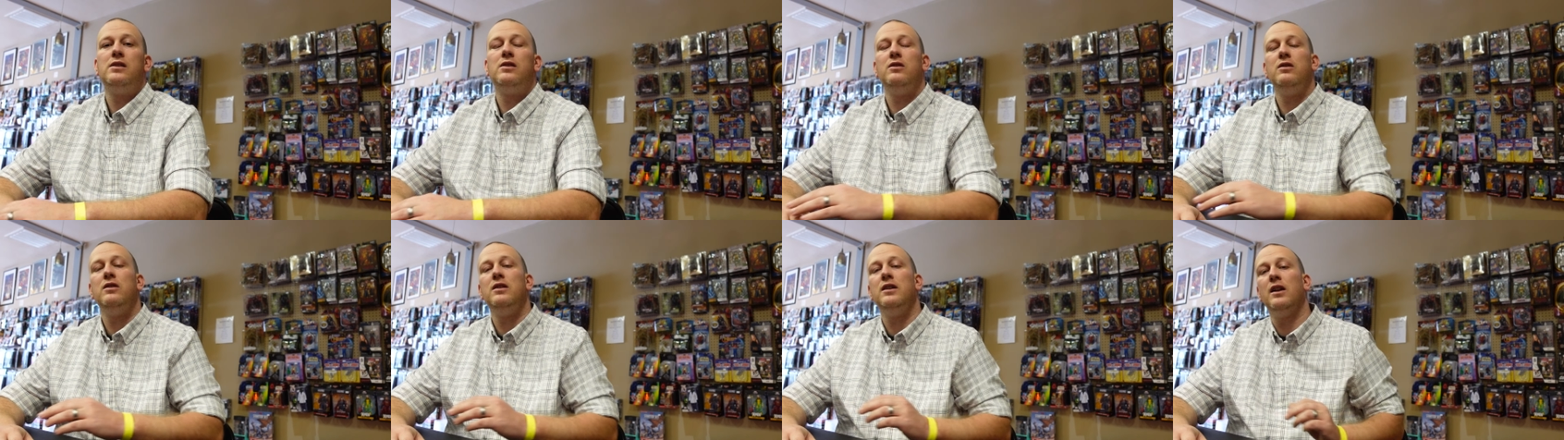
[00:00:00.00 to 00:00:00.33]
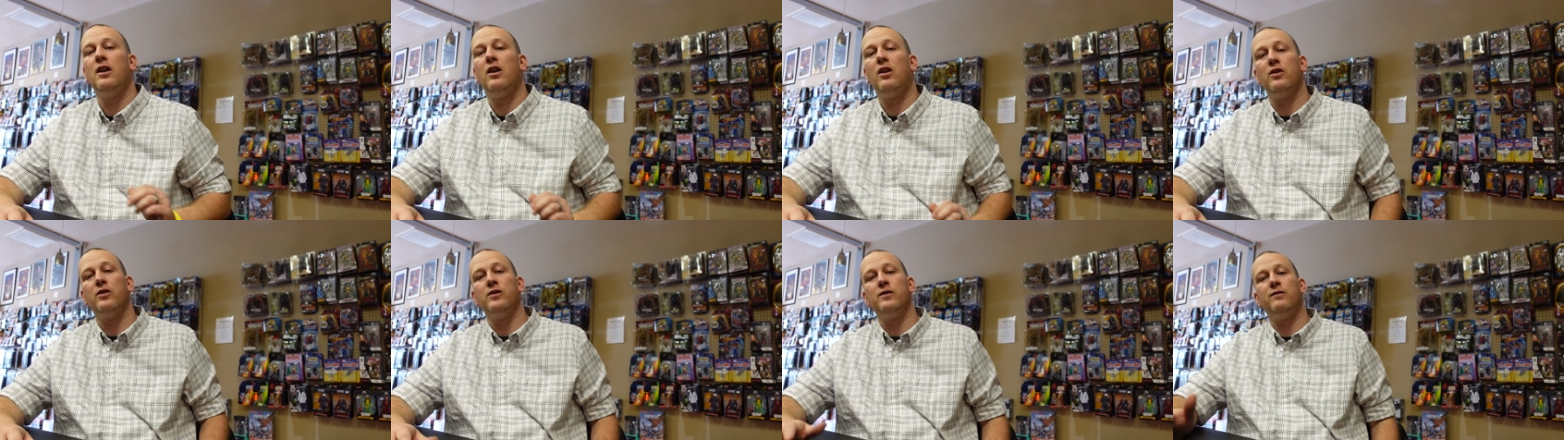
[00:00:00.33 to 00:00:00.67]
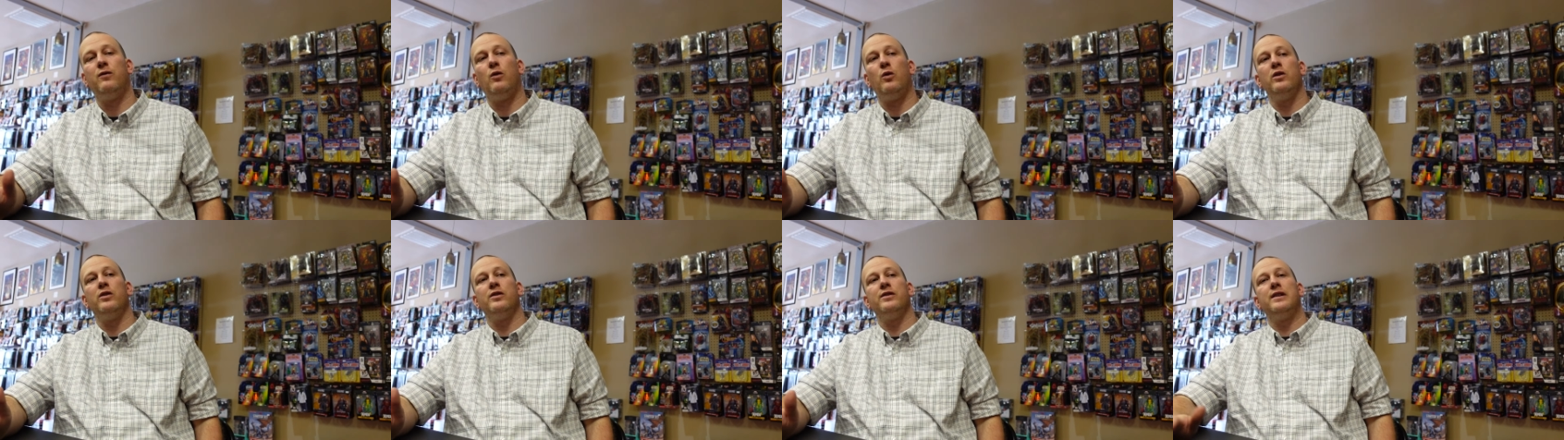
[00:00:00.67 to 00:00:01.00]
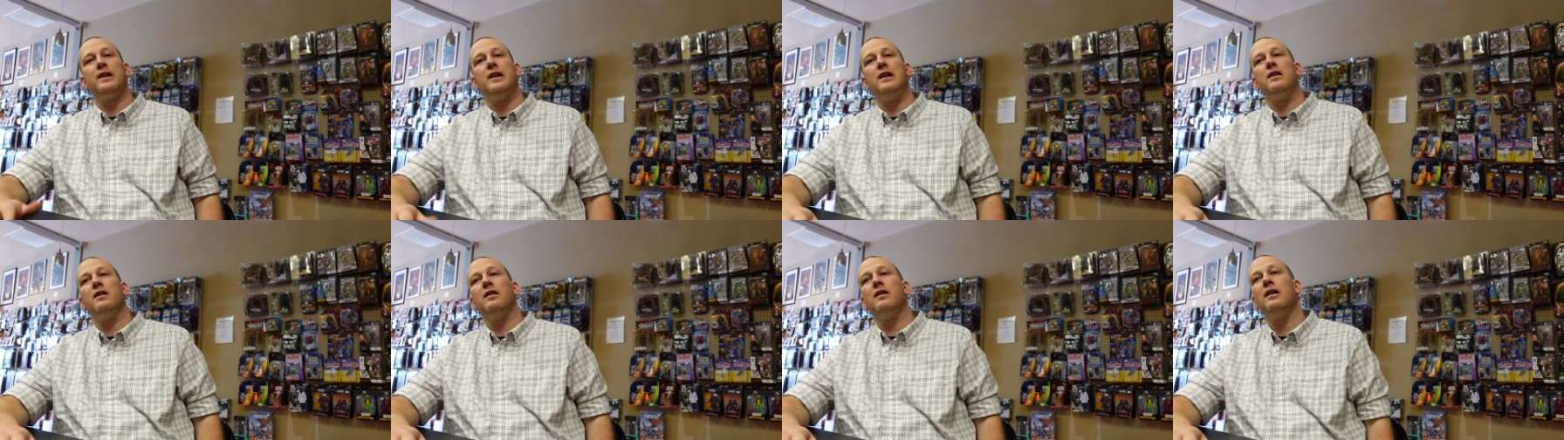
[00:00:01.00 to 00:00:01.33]
So you can get all those foils
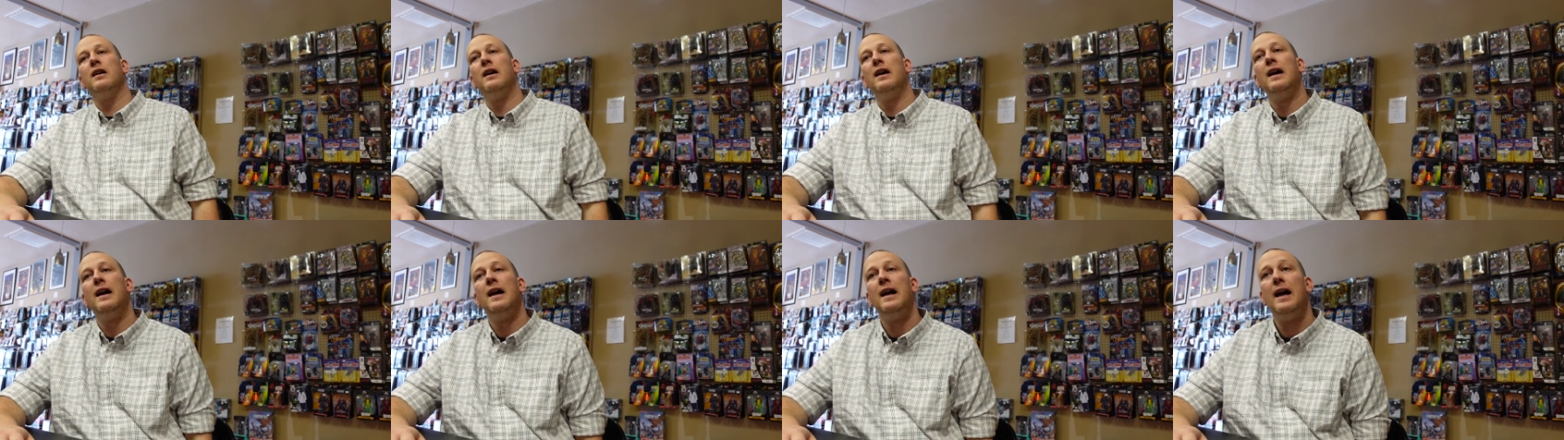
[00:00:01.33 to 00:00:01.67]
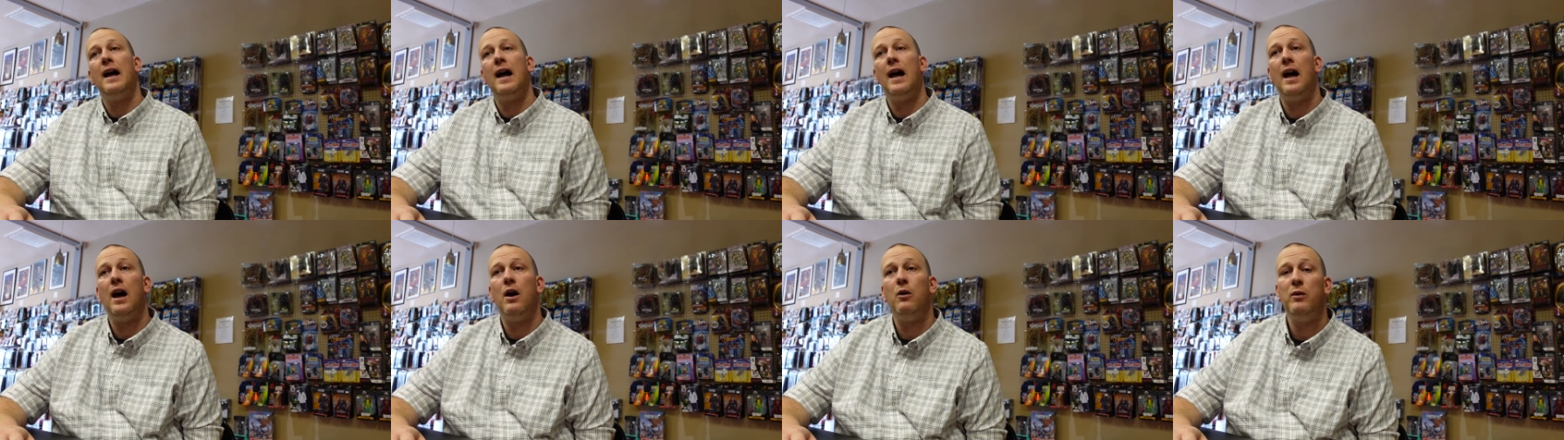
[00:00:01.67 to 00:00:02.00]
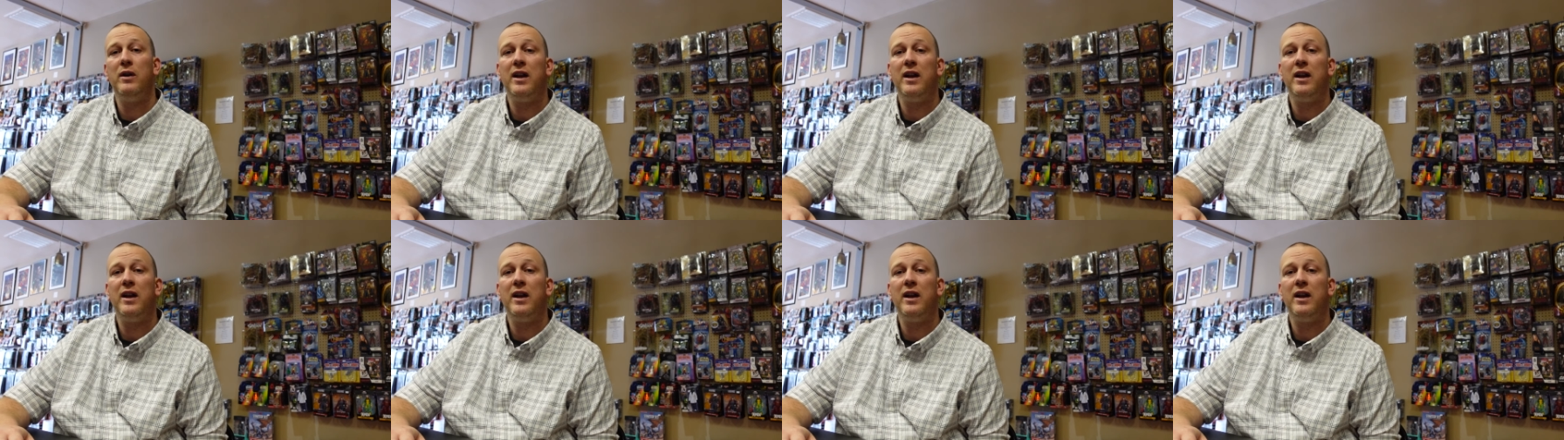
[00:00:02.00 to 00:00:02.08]
here. Uh,